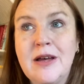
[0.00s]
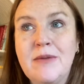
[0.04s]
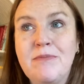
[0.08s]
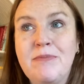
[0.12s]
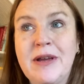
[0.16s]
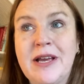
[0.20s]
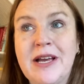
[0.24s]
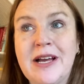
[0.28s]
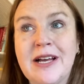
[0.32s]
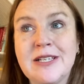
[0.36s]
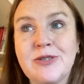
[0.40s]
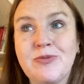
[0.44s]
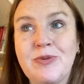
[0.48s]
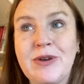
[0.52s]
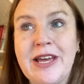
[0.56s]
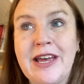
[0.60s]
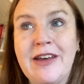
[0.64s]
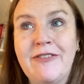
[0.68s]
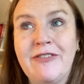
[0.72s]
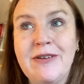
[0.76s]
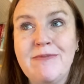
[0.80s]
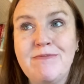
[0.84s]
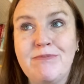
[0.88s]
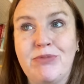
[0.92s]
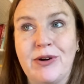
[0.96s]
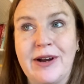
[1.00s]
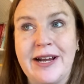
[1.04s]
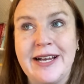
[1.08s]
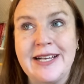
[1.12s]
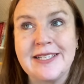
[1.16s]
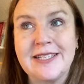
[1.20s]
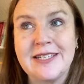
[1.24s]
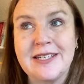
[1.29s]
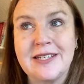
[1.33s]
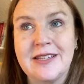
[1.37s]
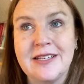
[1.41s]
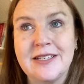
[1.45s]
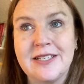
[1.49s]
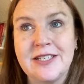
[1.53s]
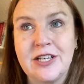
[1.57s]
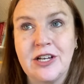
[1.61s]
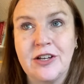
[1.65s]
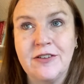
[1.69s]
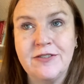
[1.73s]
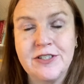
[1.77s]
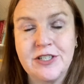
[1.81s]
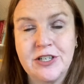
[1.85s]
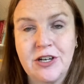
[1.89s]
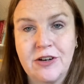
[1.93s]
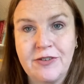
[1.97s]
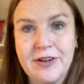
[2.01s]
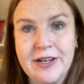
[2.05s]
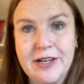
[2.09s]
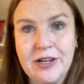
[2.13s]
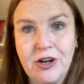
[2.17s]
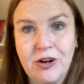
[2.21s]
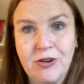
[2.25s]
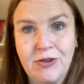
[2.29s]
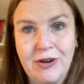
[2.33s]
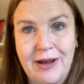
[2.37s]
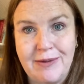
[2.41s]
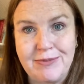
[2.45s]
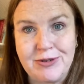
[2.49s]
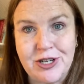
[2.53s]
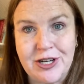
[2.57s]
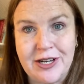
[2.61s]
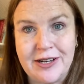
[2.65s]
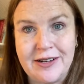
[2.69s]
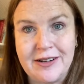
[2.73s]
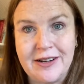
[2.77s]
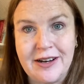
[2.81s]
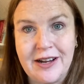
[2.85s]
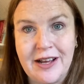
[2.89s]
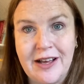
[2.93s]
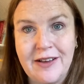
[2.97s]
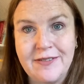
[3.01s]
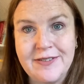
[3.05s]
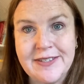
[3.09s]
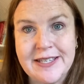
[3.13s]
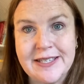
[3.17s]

because we have embraced the self-serving corruption of